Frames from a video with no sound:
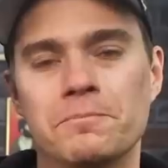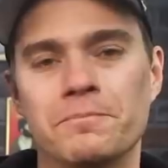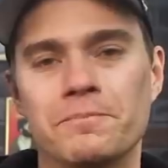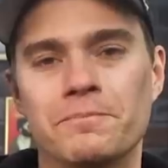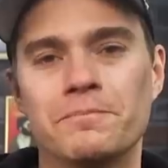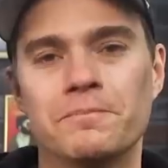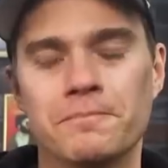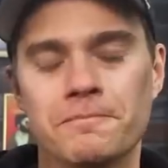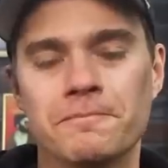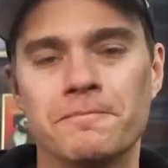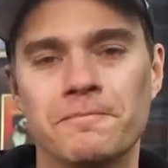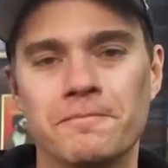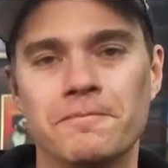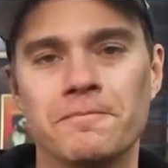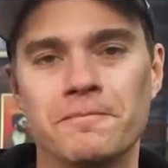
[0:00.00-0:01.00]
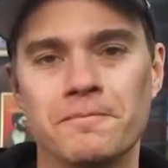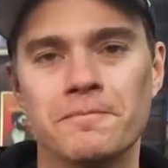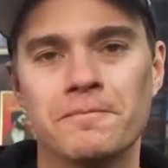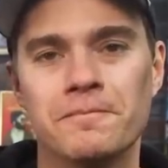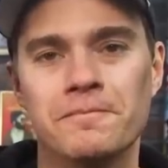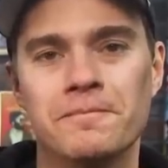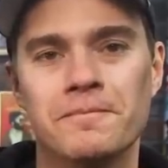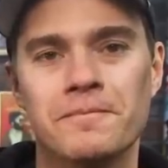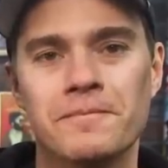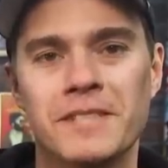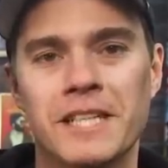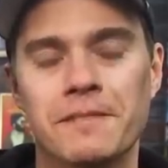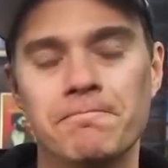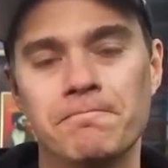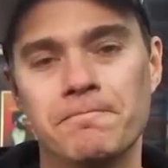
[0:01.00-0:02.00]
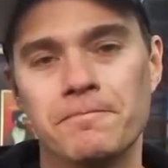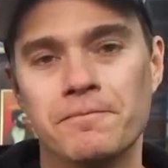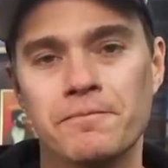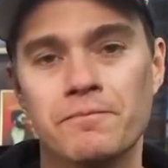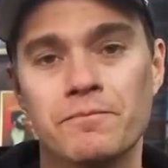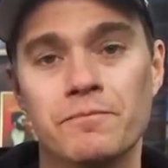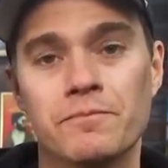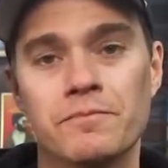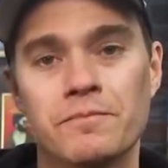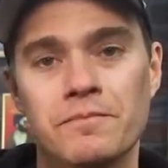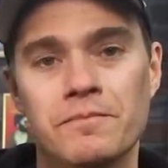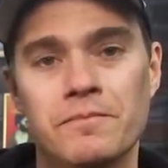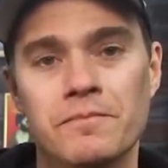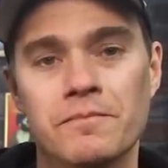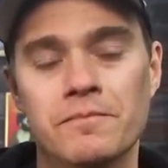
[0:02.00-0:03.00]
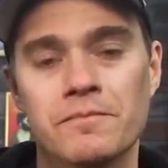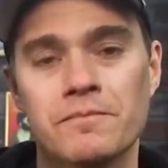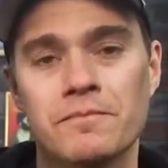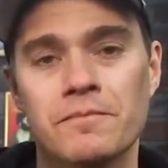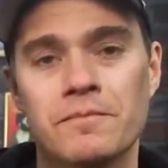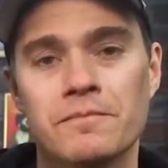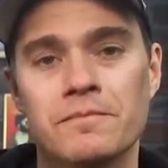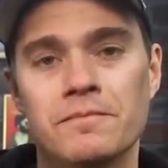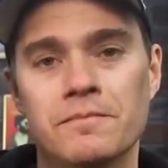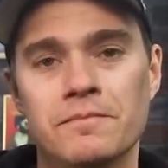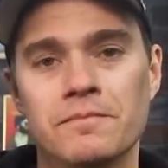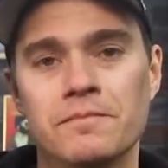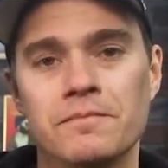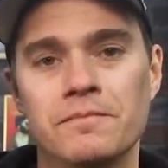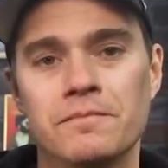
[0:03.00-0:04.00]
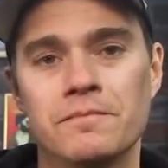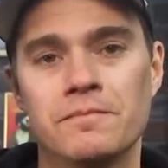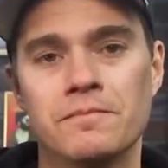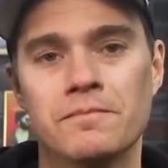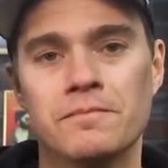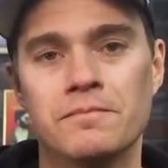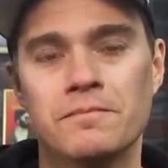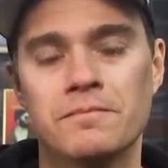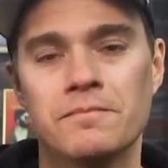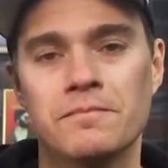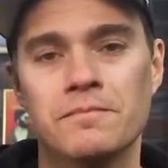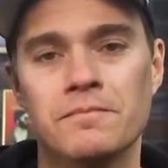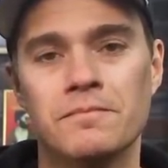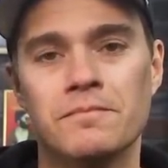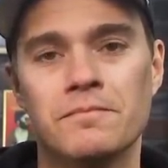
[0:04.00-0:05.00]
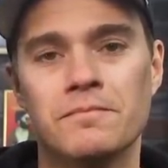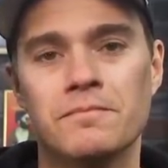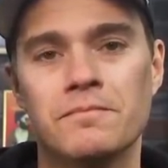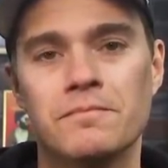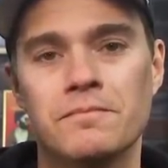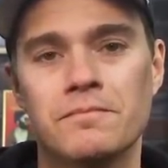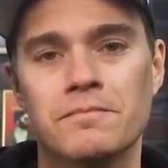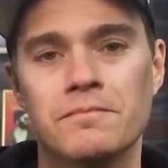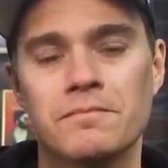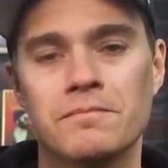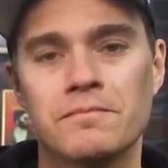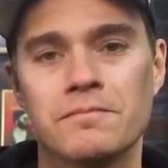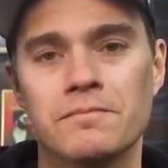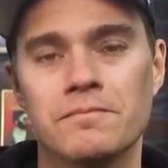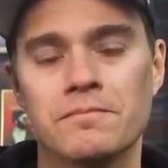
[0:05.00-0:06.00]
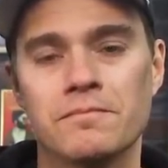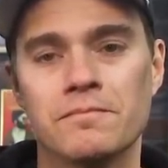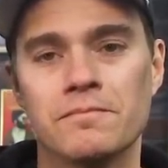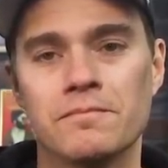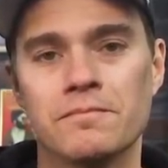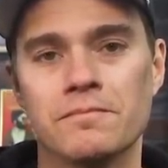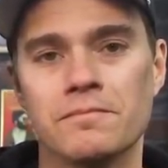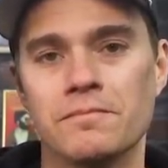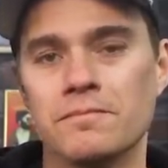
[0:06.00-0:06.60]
The person shown says nothing.